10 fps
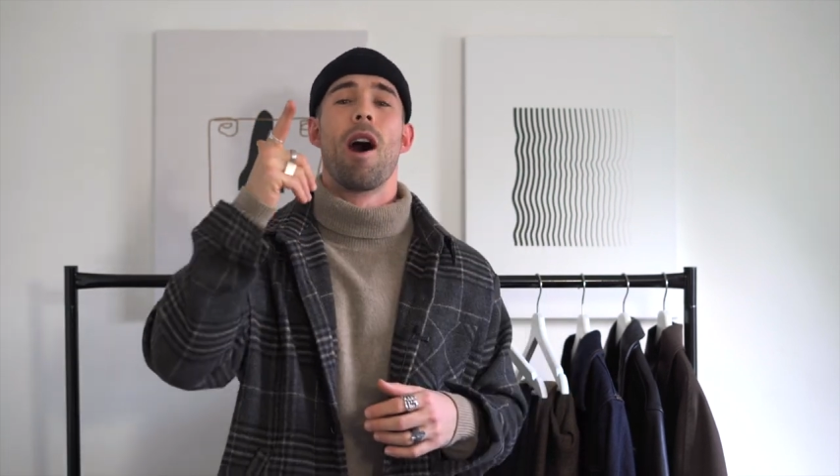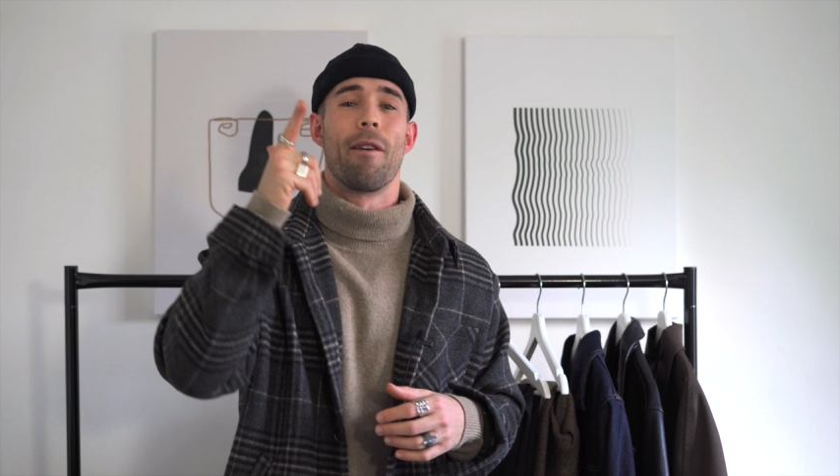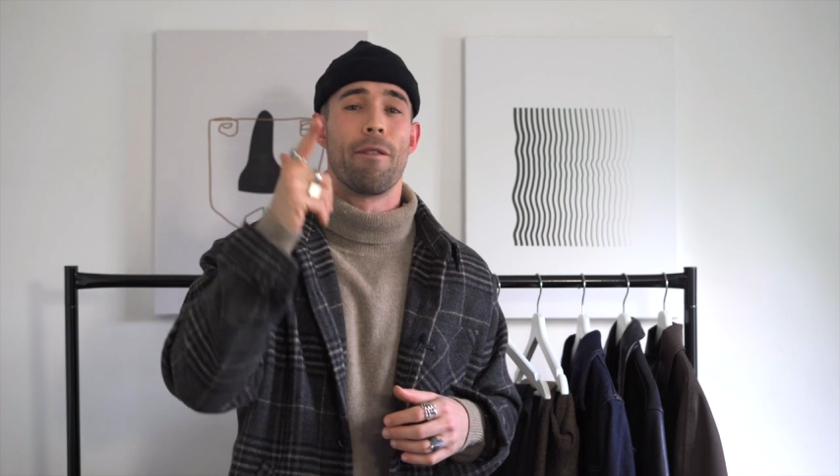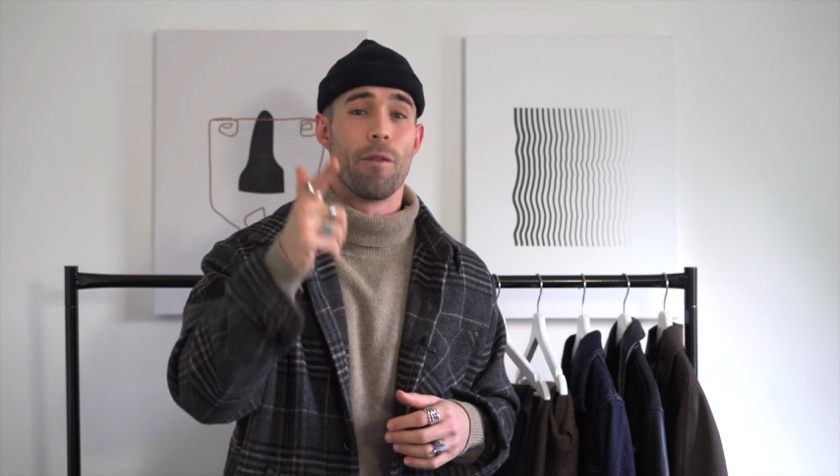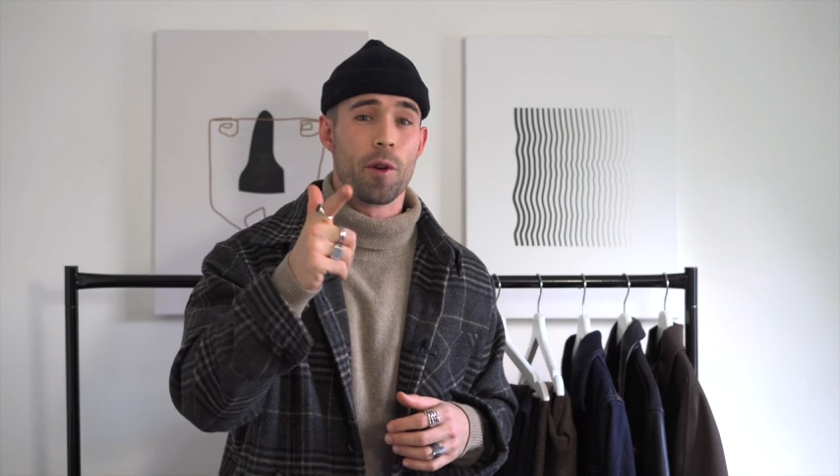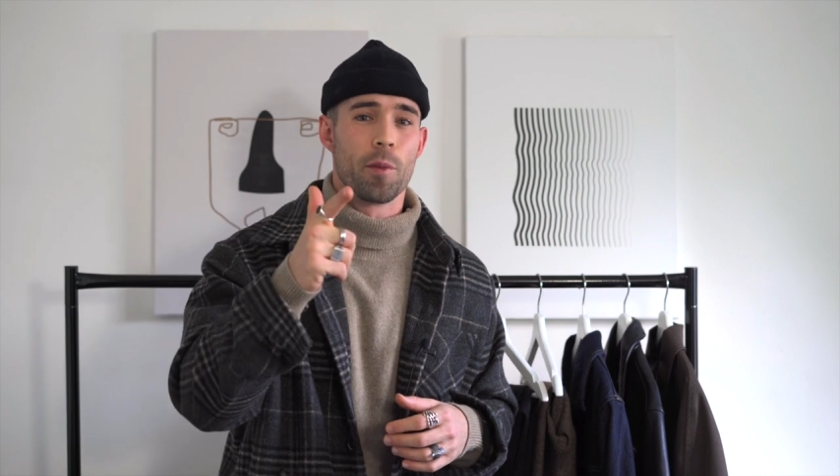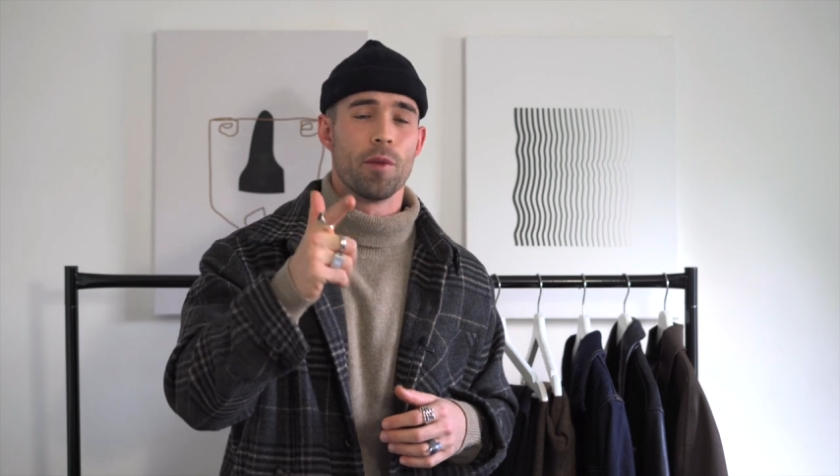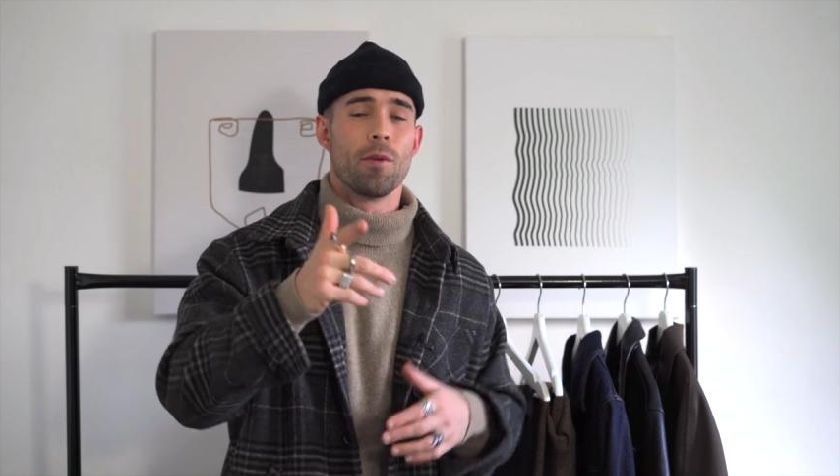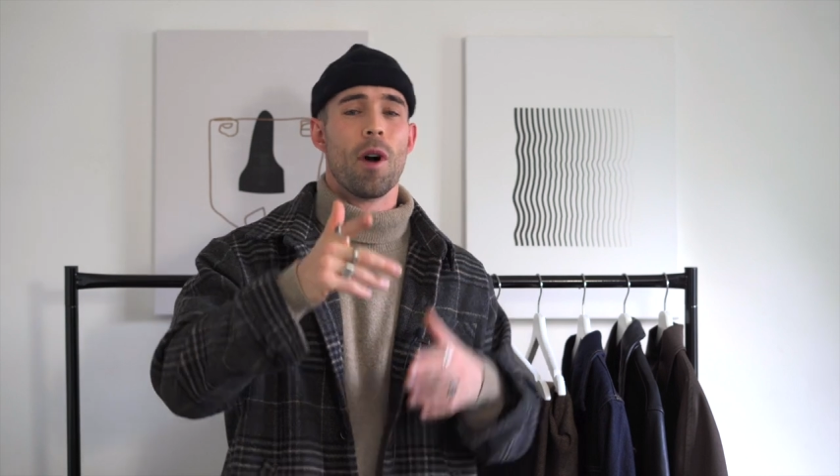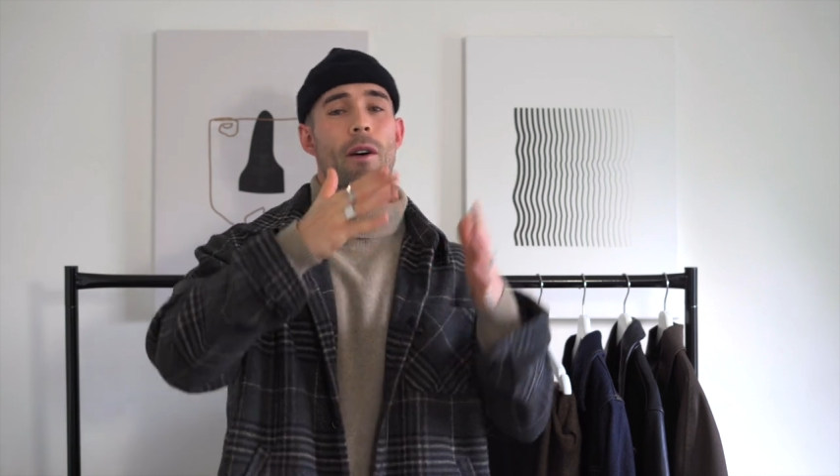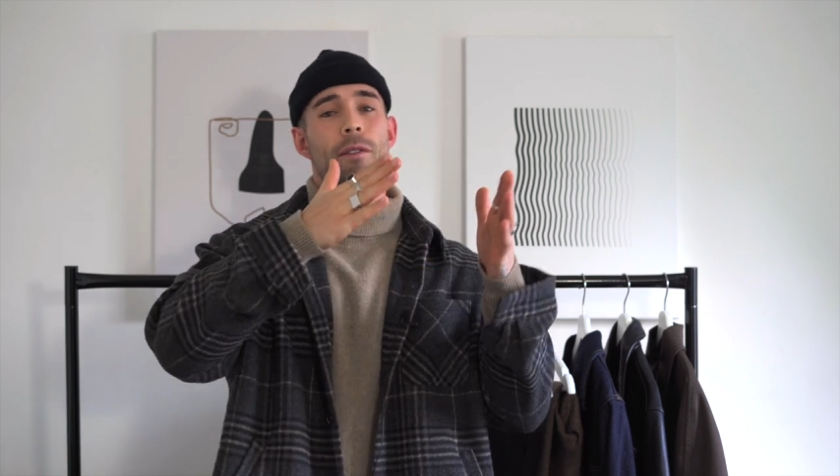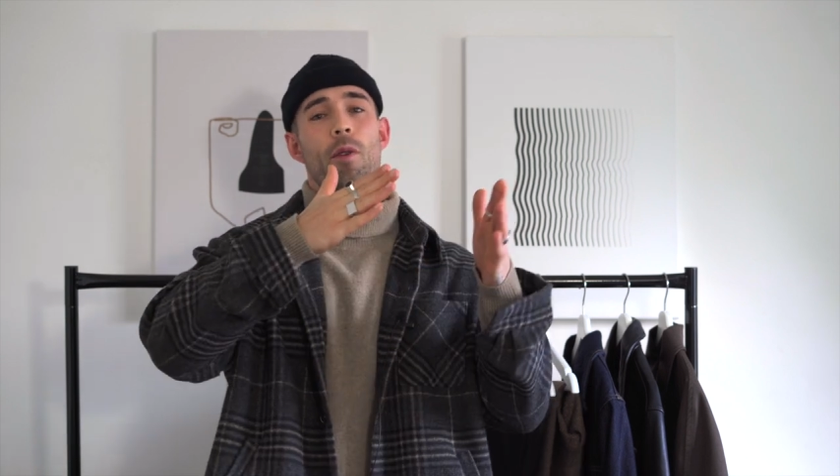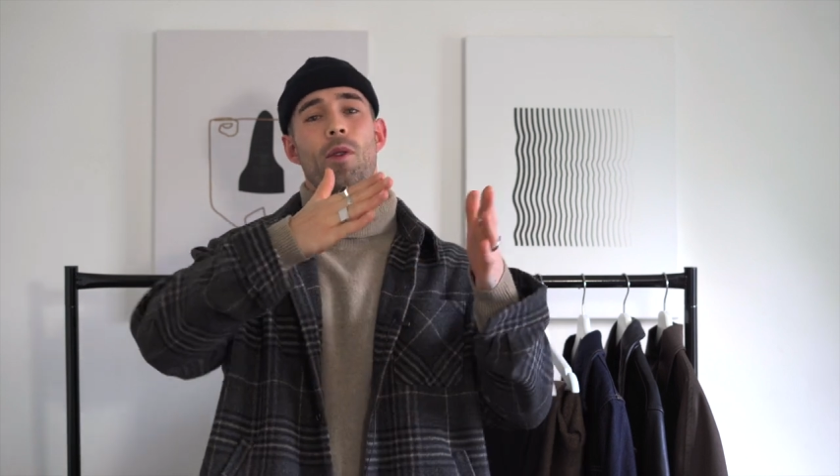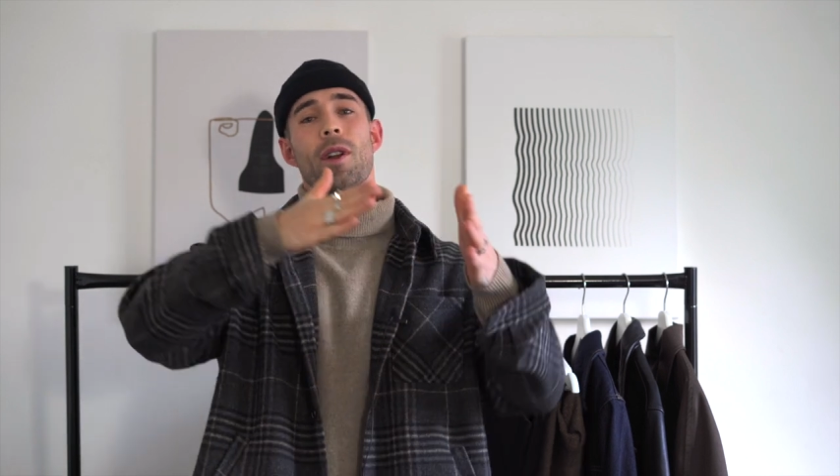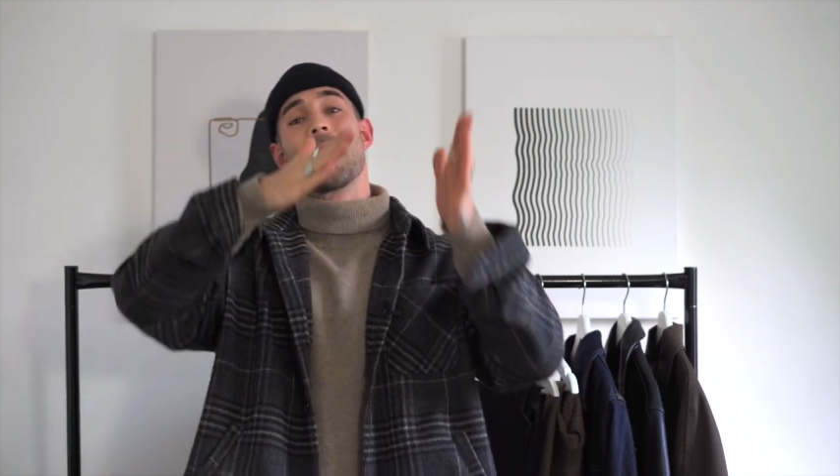affordable
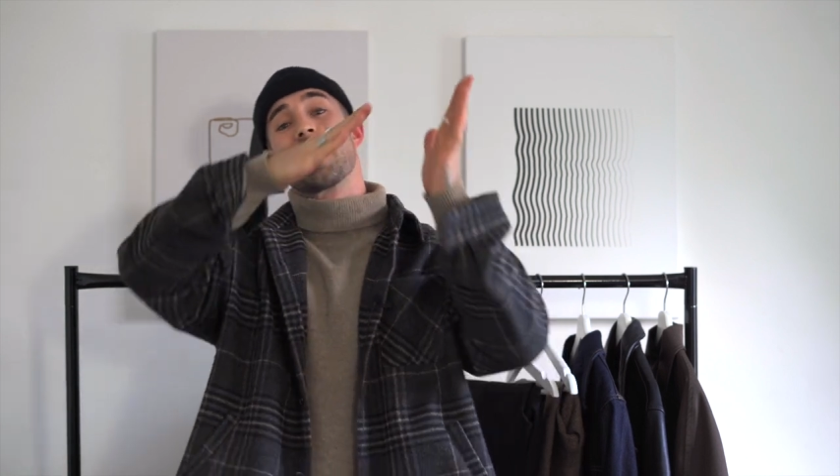fall